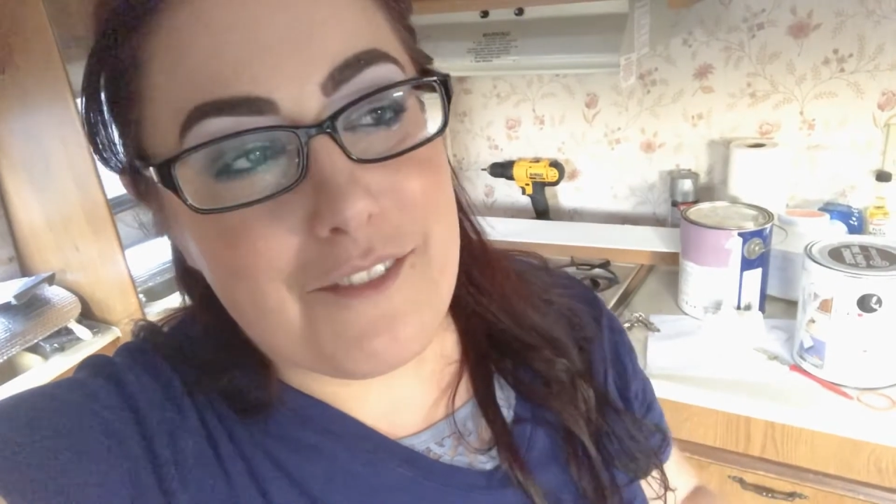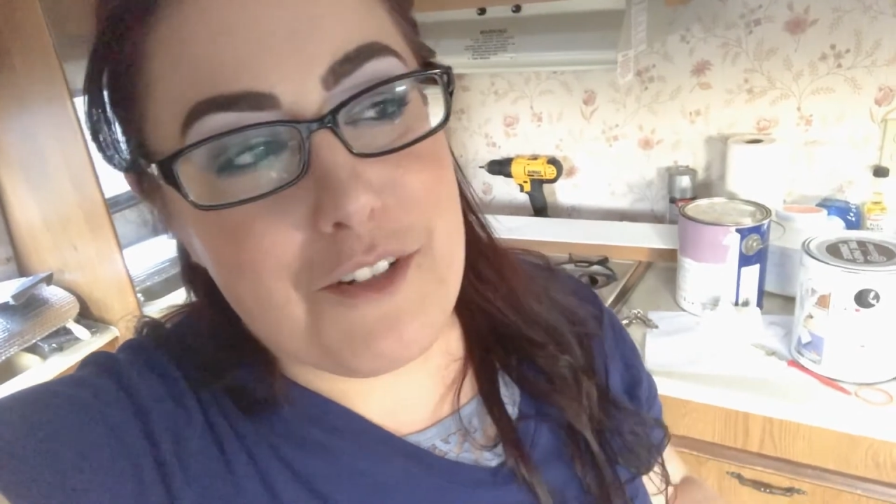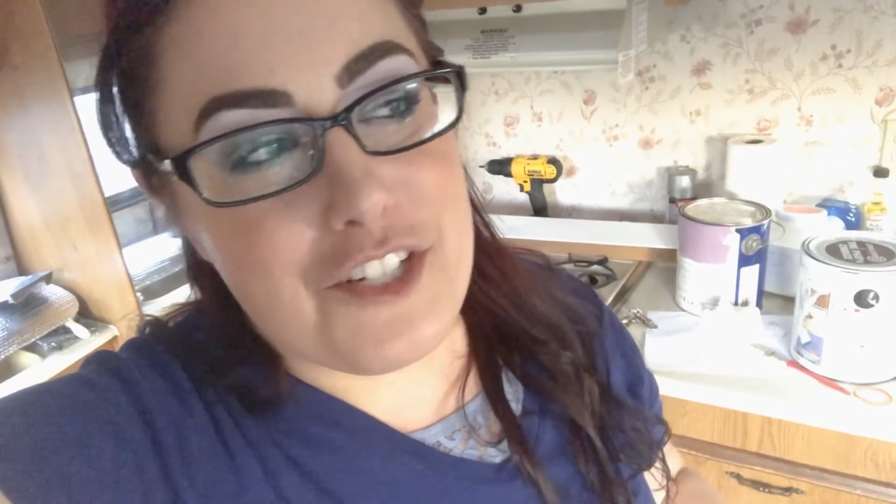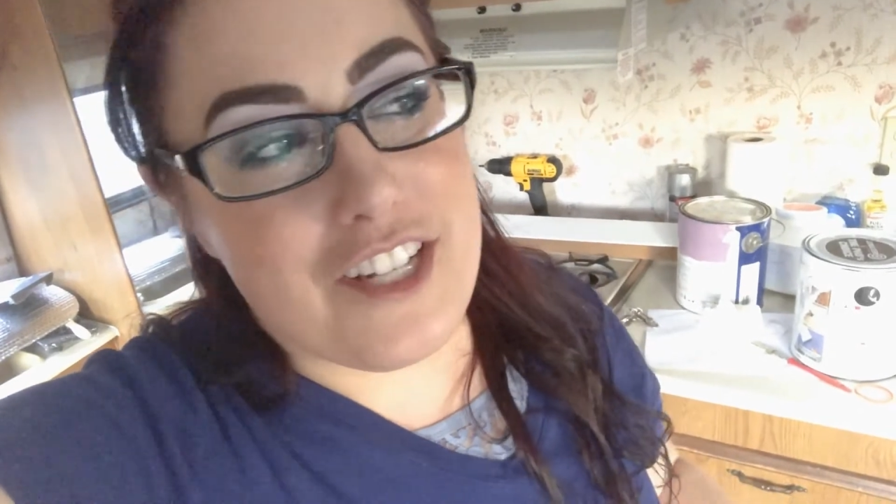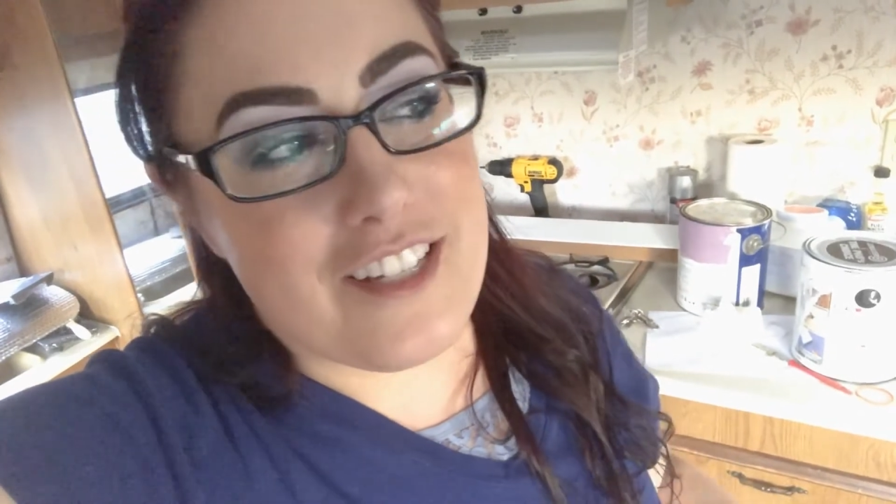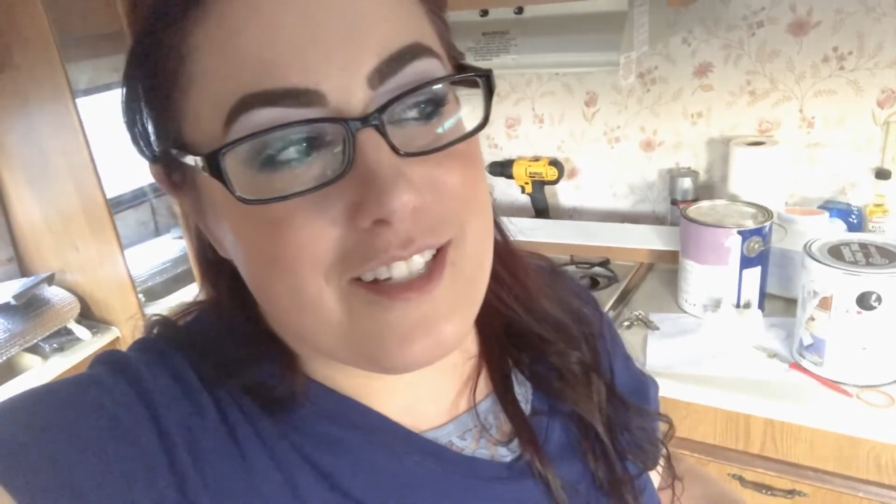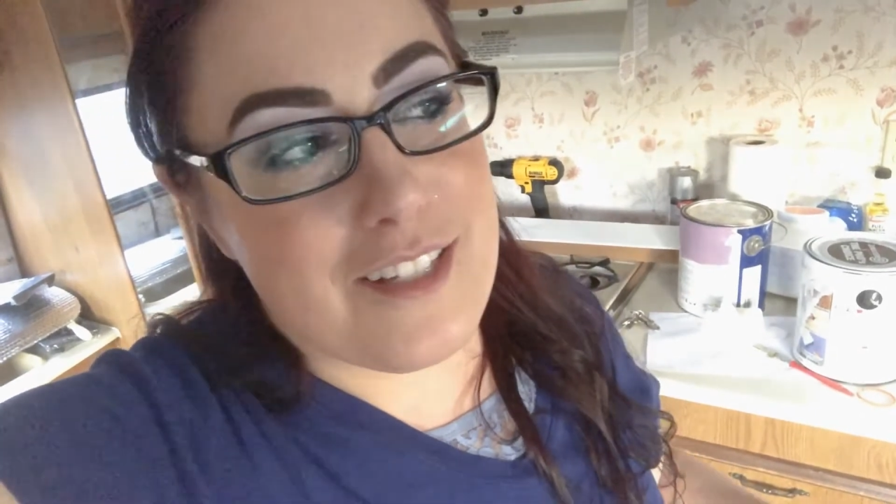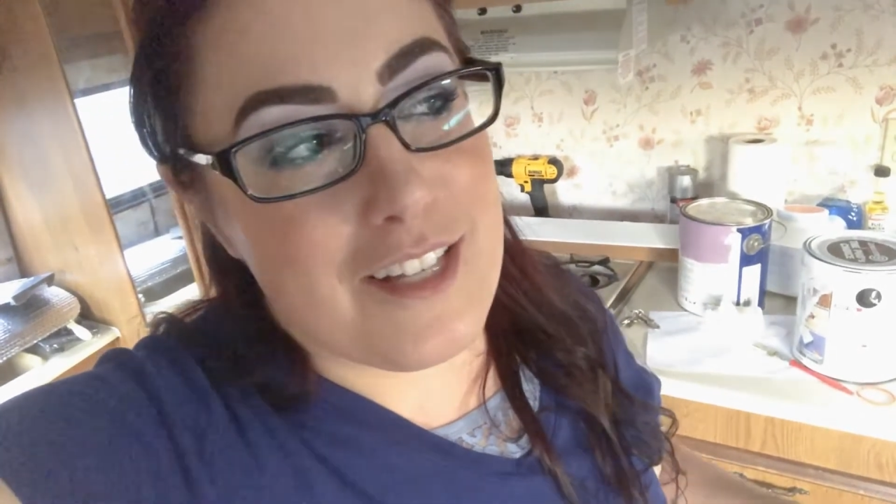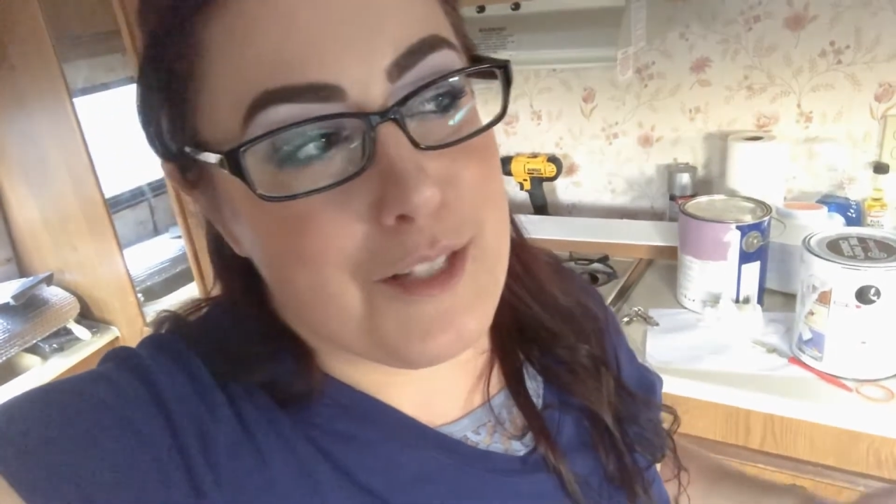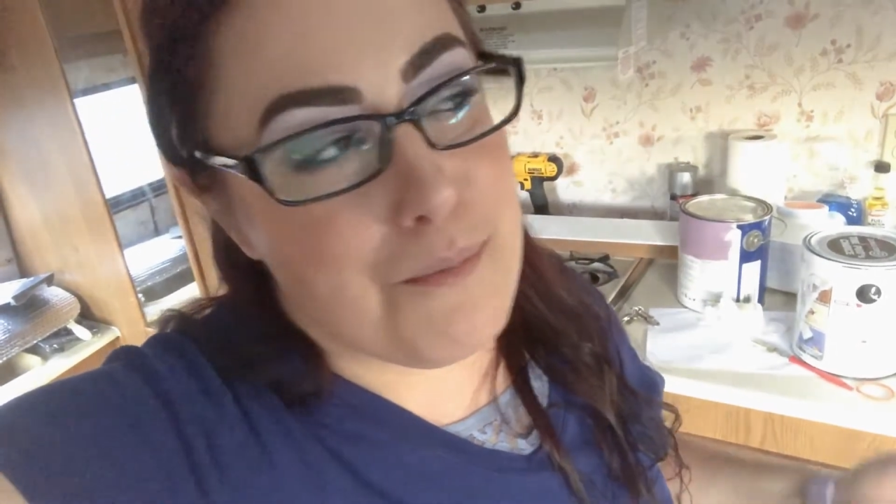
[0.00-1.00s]
which
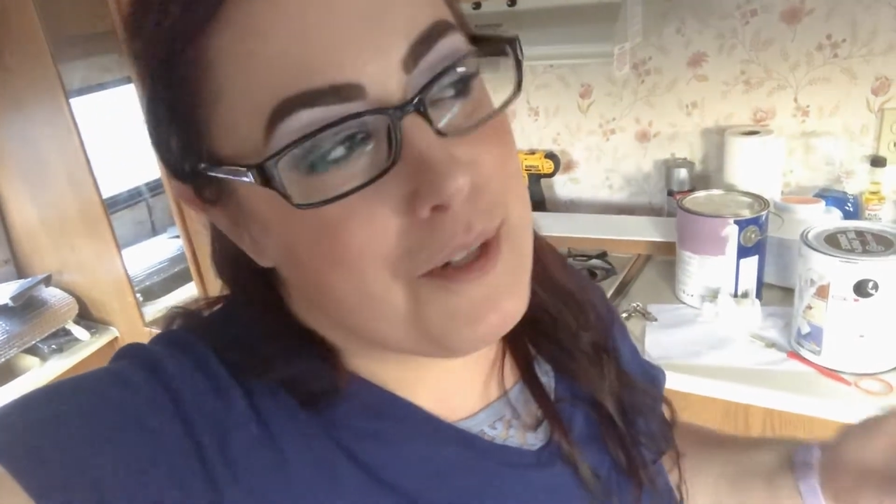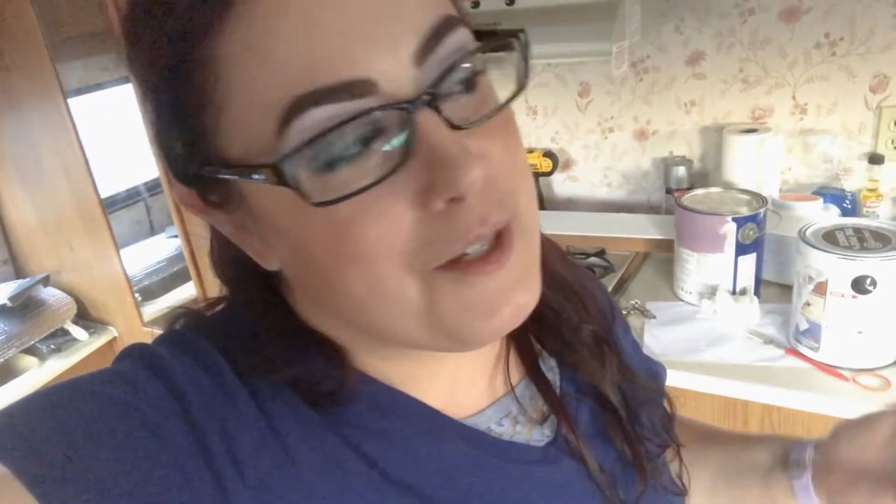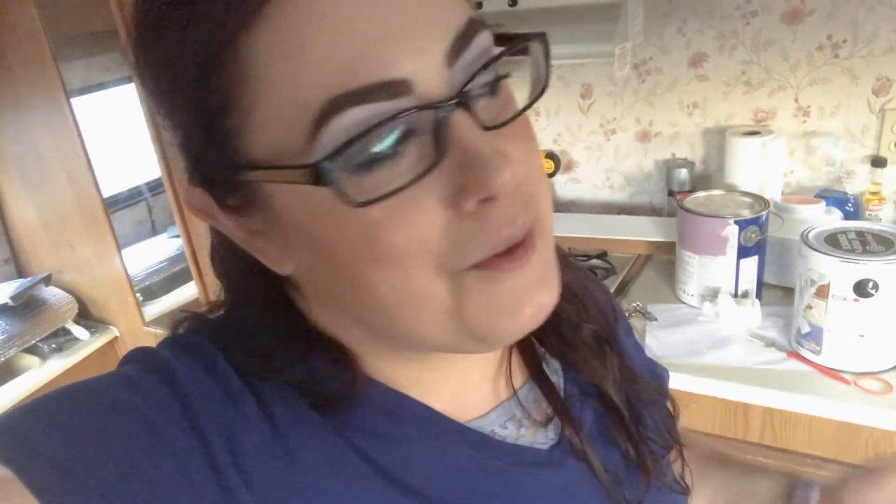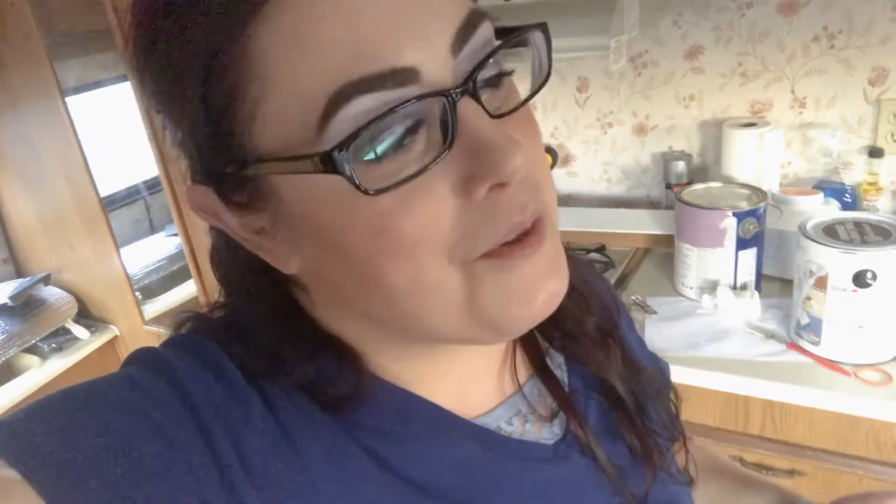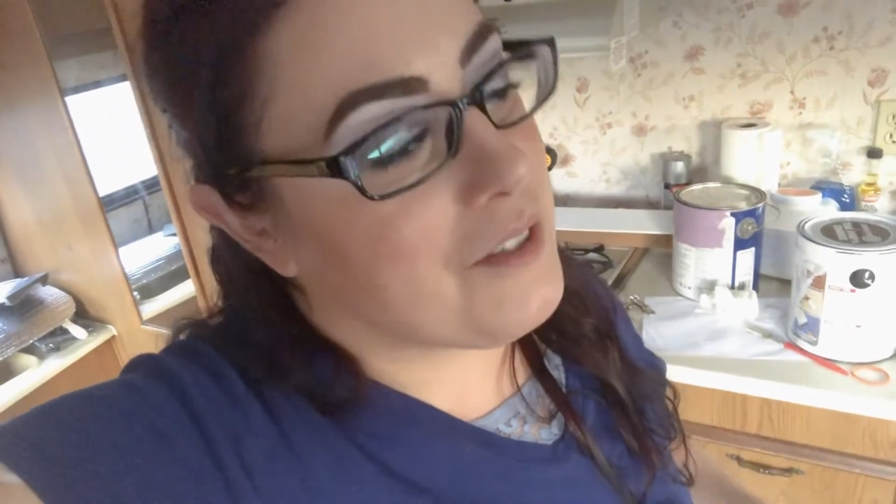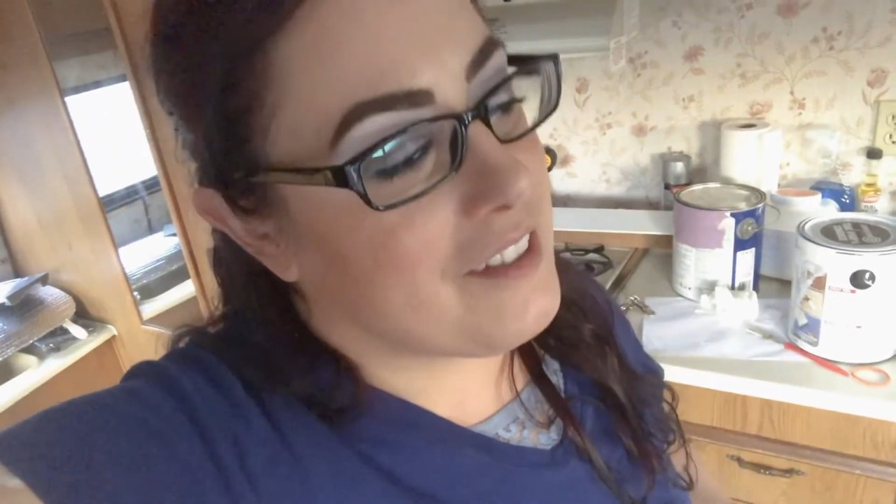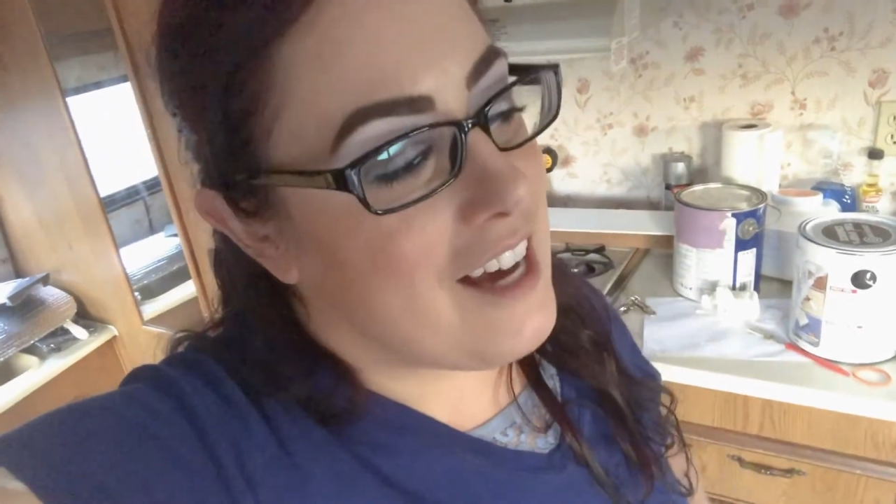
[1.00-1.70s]
is pretty cool.